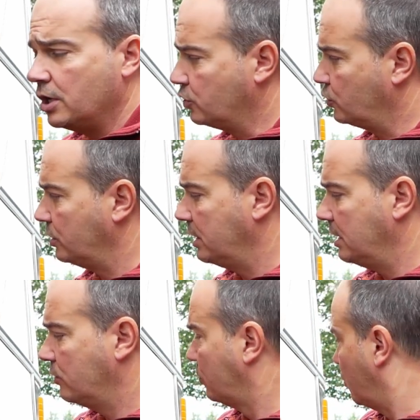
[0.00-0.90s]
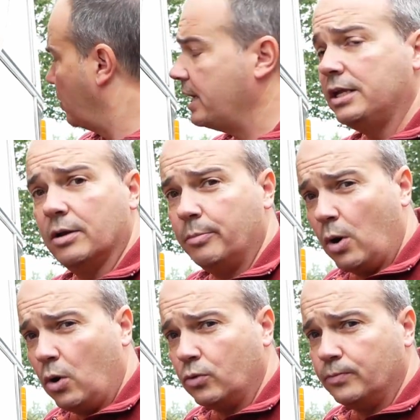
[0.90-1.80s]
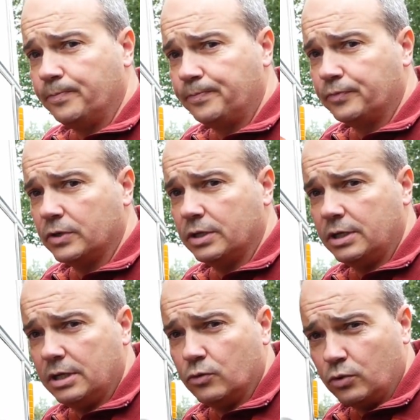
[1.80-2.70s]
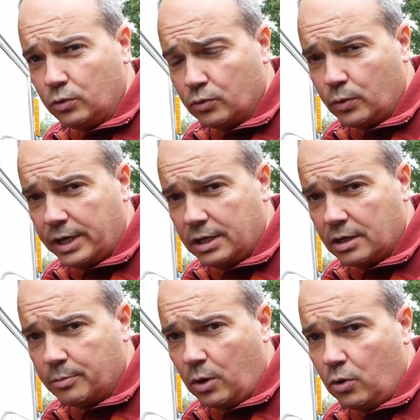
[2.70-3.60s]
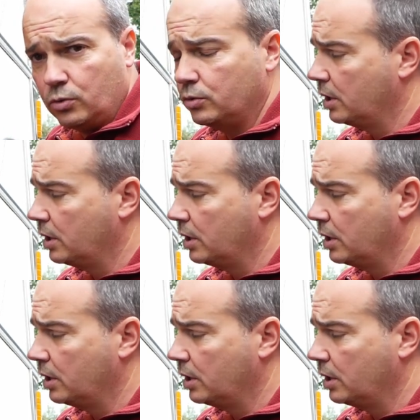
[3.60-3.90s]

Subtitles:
So you need to know the weight of your bottle. You need to know the weight of your bottle,